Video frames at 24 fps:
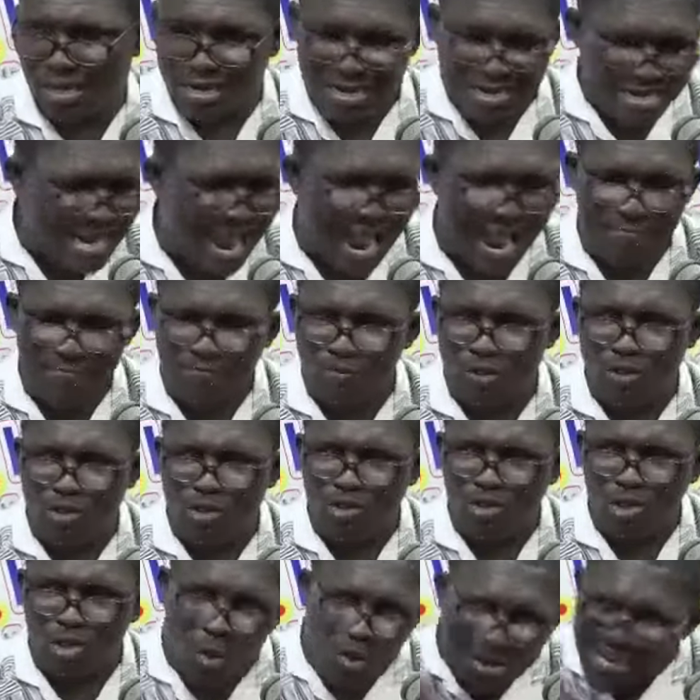Now
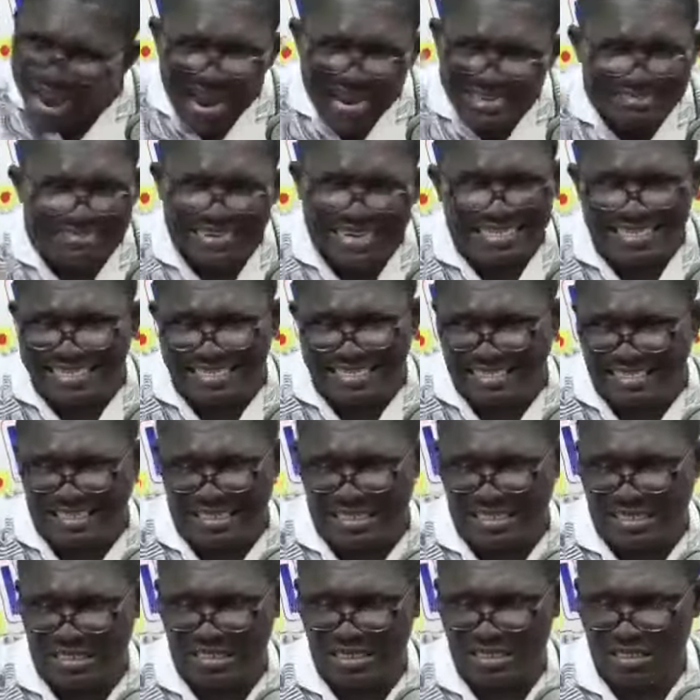you can't drink
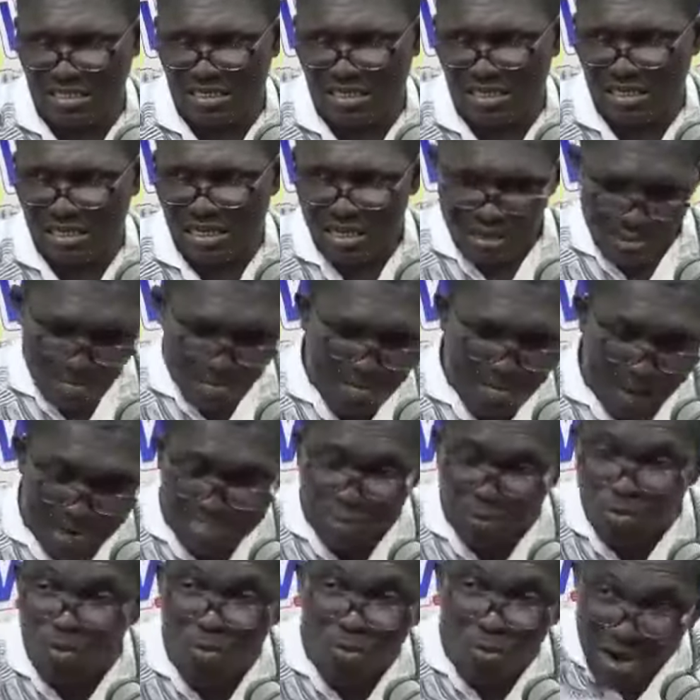it. But
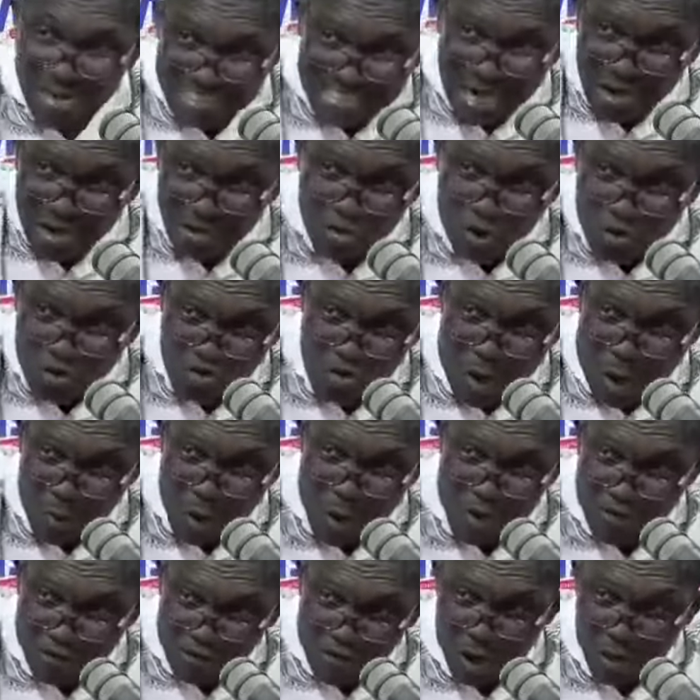umoja do do
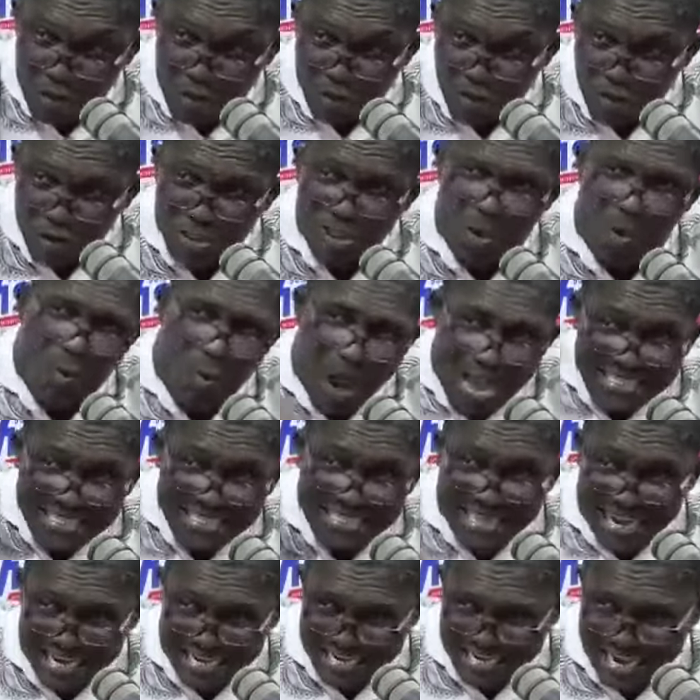away shegunu se one
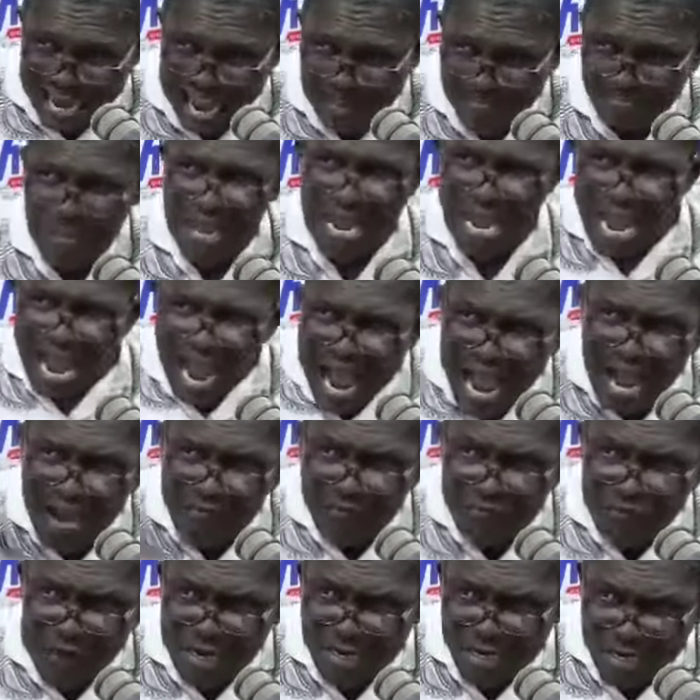sakra.
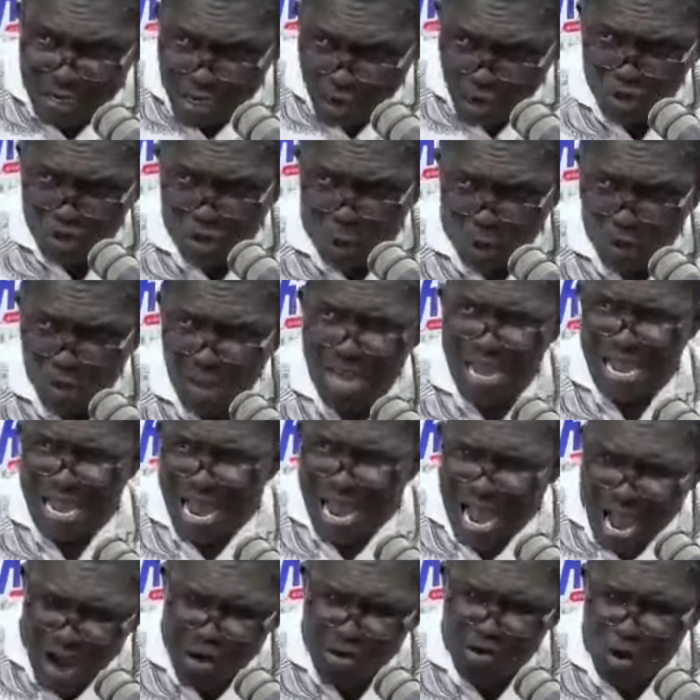Anfa Kristo.
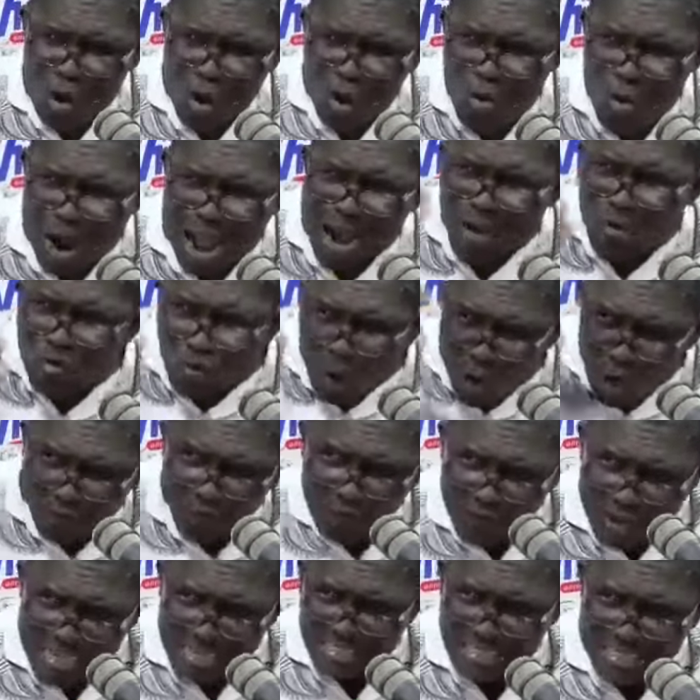E no one
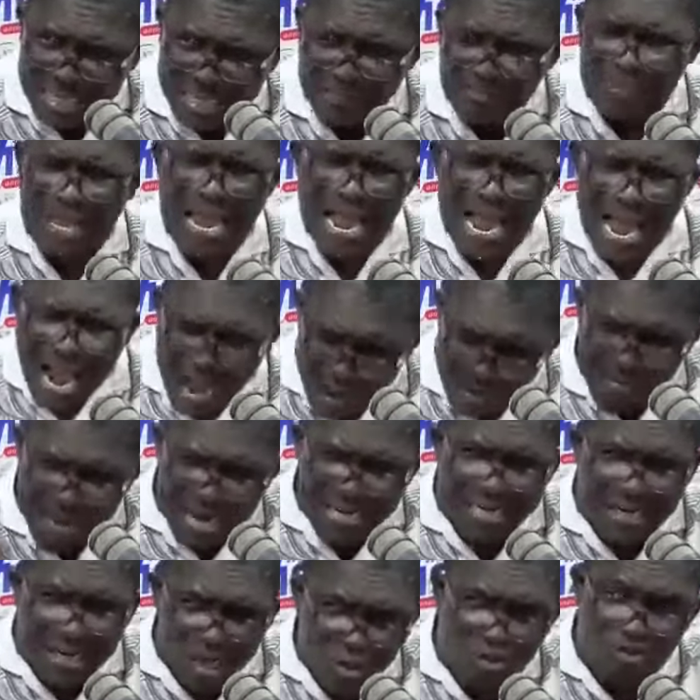confess it. E ma
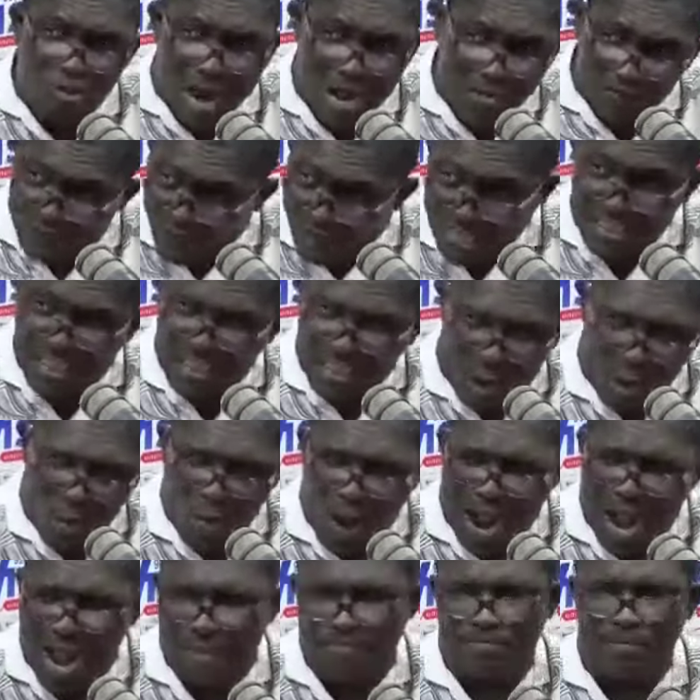Kristo anfa
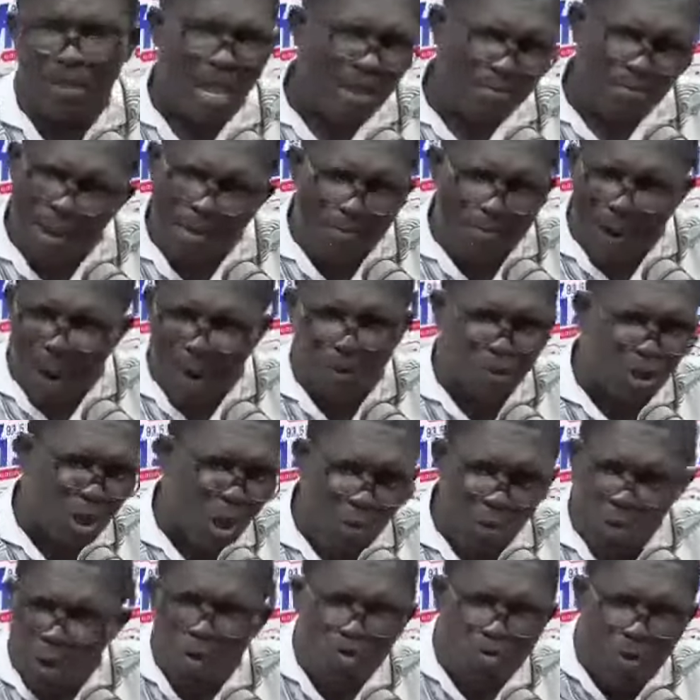nchawa. Me pa
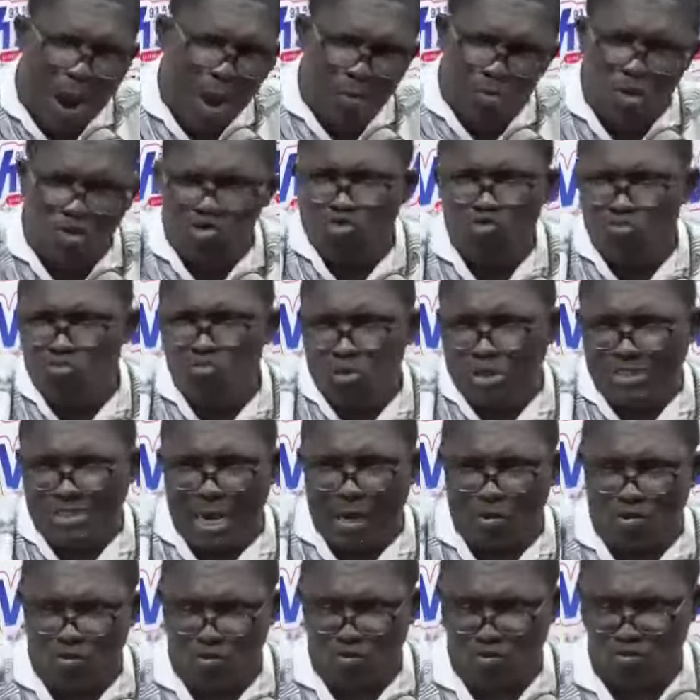chawo kwa konu mboja
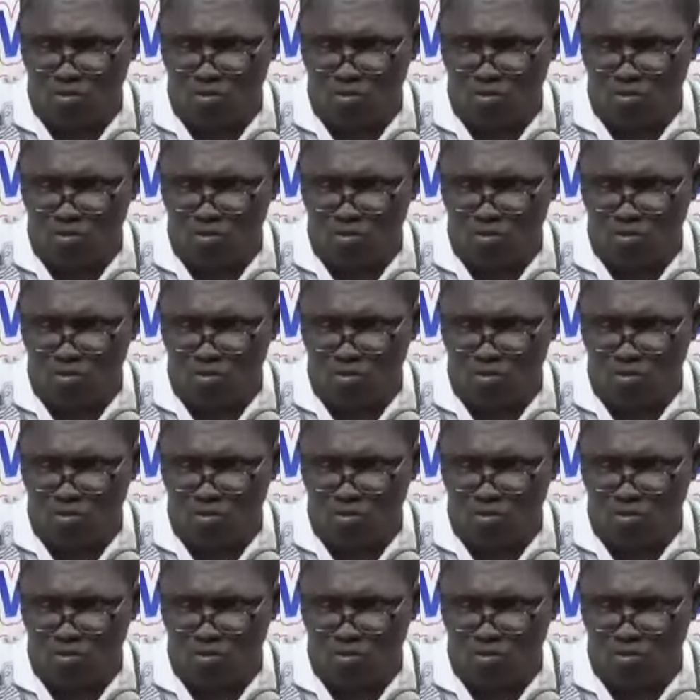no.